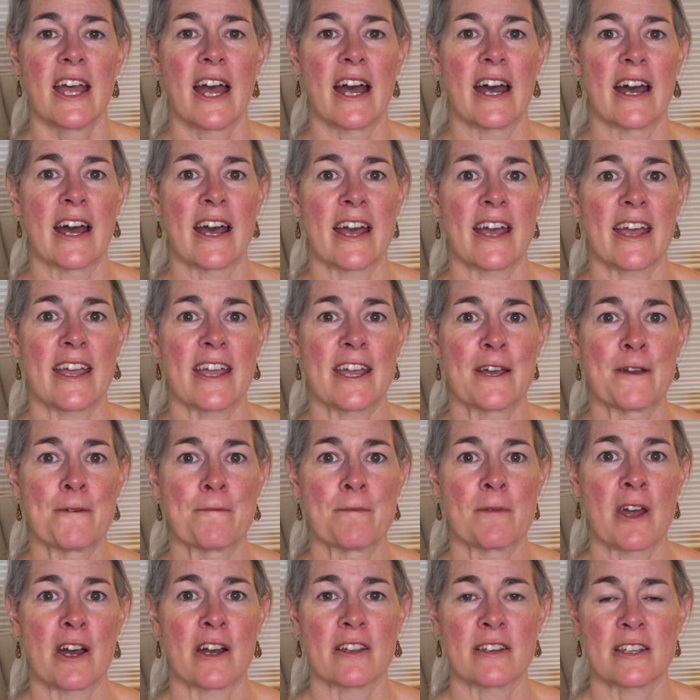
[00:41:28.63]
I am
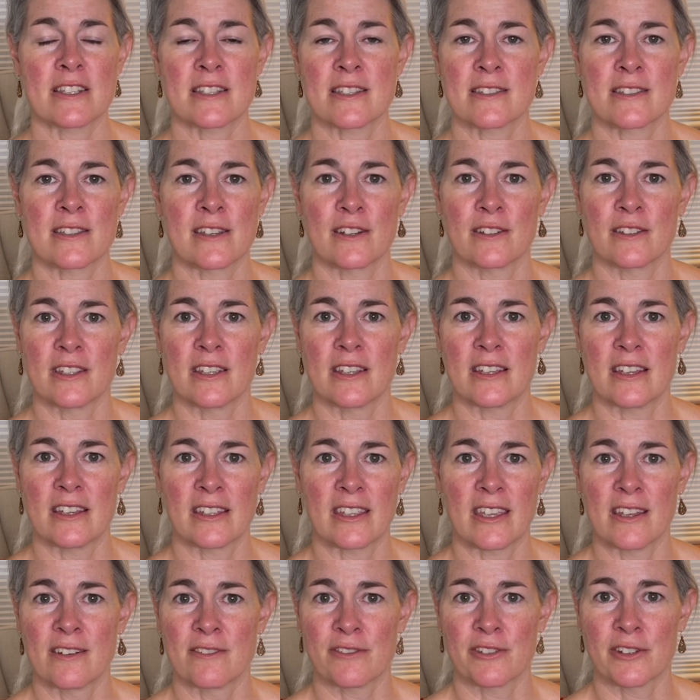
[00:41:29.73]
not necessarily a
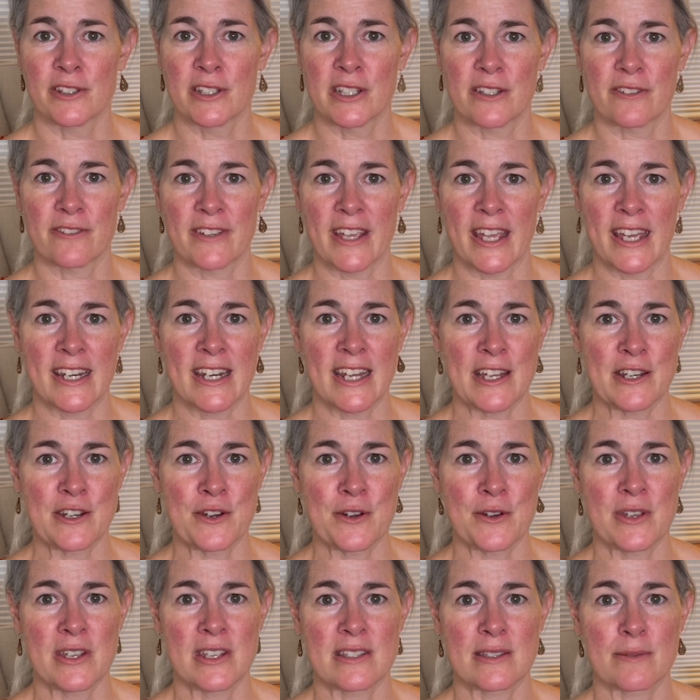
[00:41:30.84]
Ken Follett fan. I know
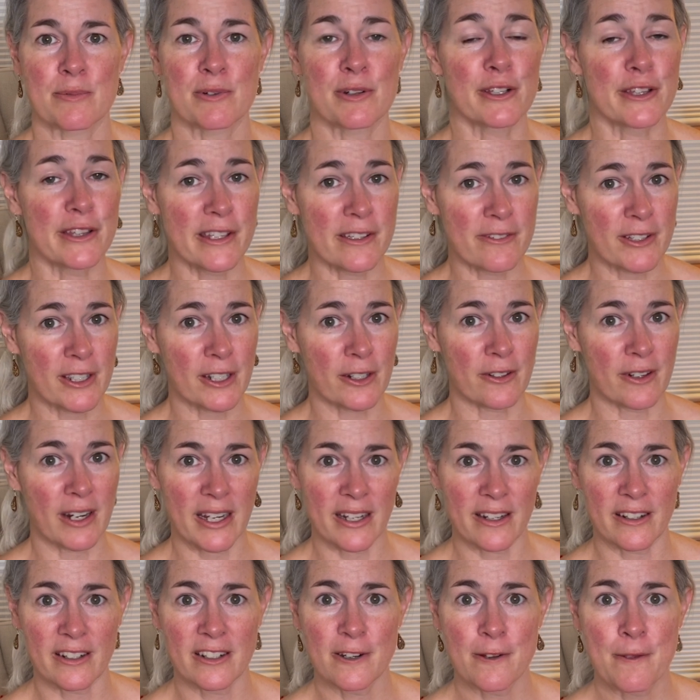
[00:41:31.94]
he's a prolific
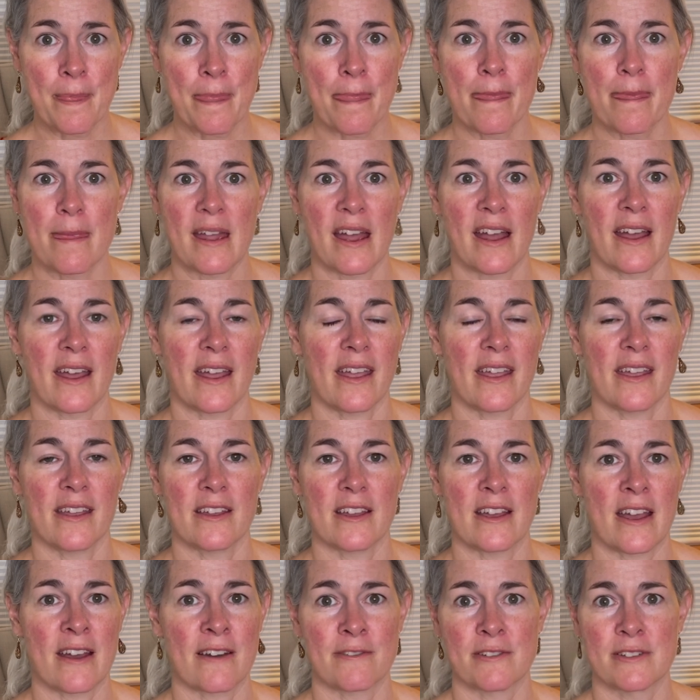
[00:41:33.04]
writer. I
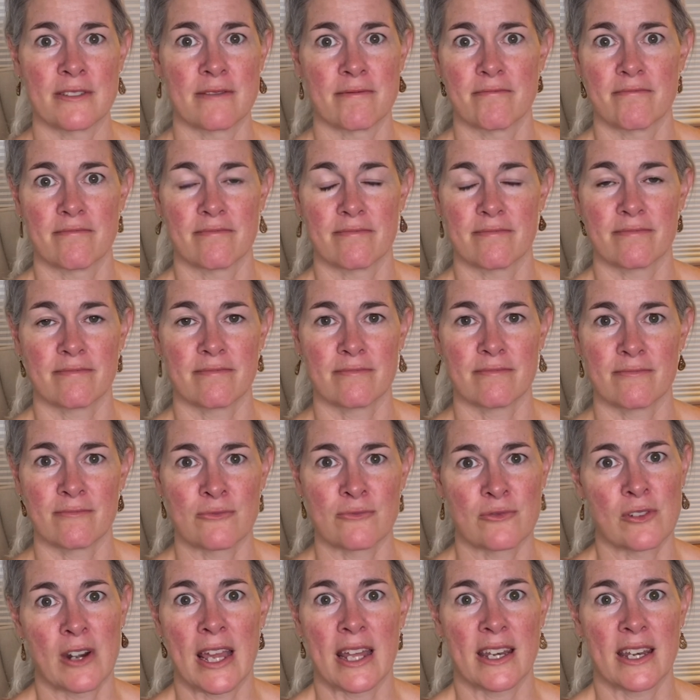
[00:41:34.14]
haven't
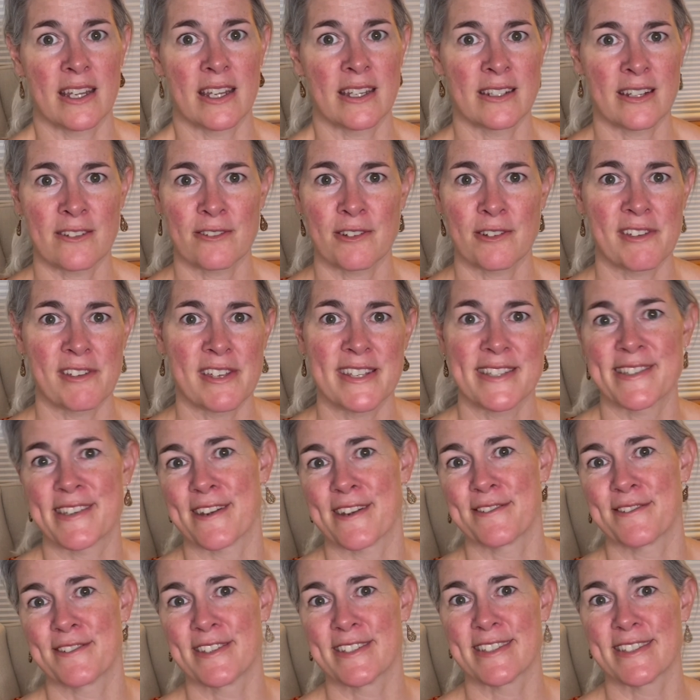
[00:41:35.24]
read enough of his
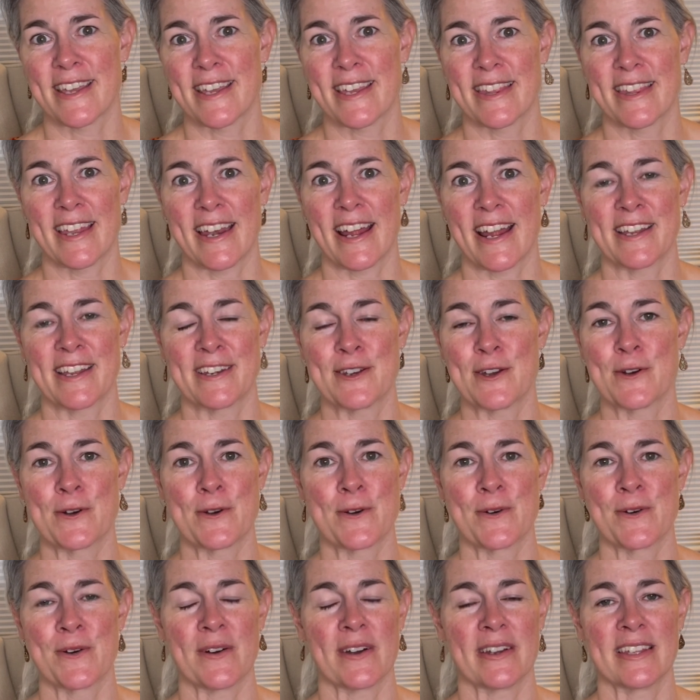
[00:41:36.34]
stuff to say that I
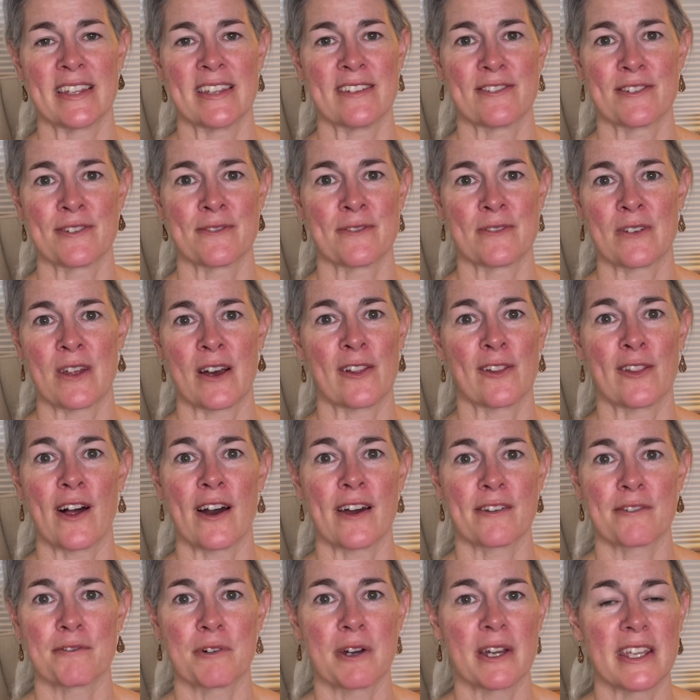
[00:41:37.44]
know even a lot
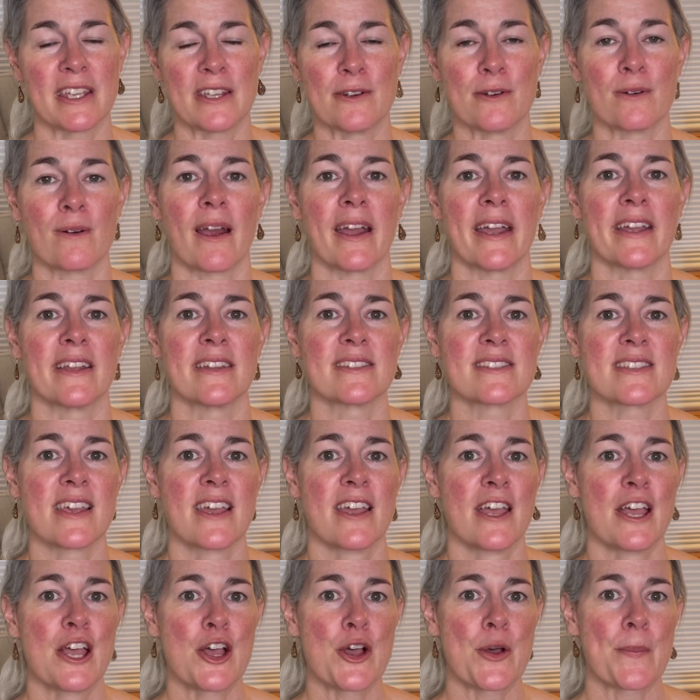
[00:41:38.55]
of what he writes,
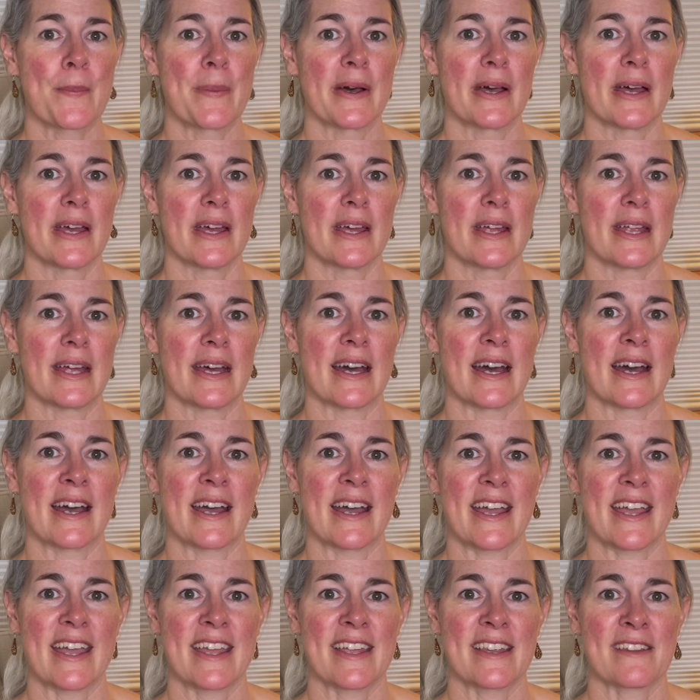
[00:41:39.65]
but
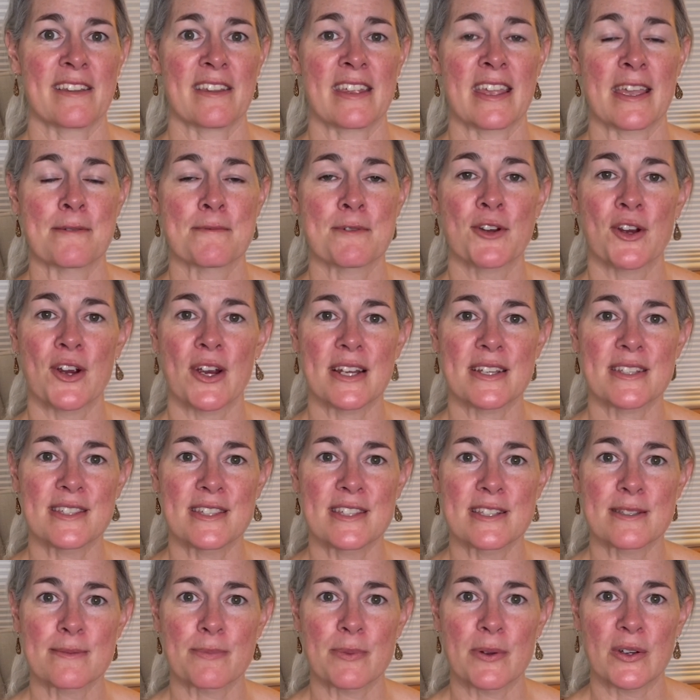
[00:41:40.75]
I came across
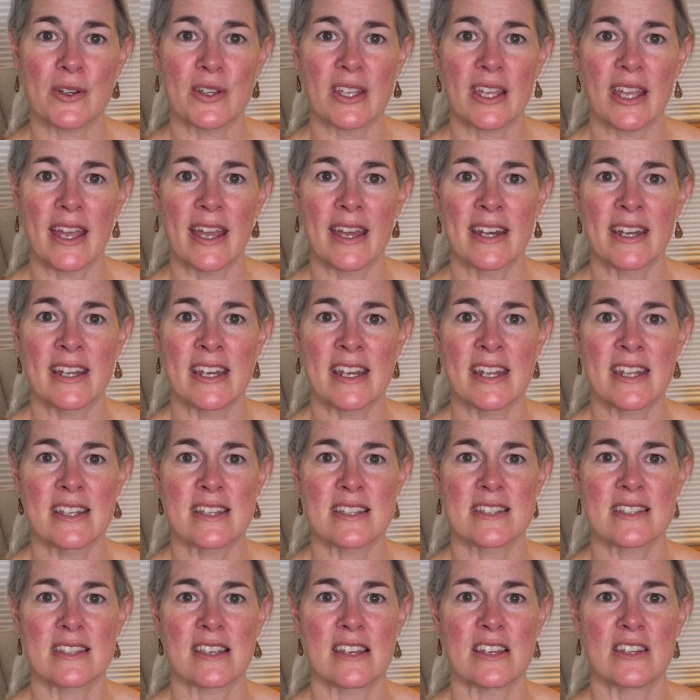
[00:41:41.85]
this book and it is,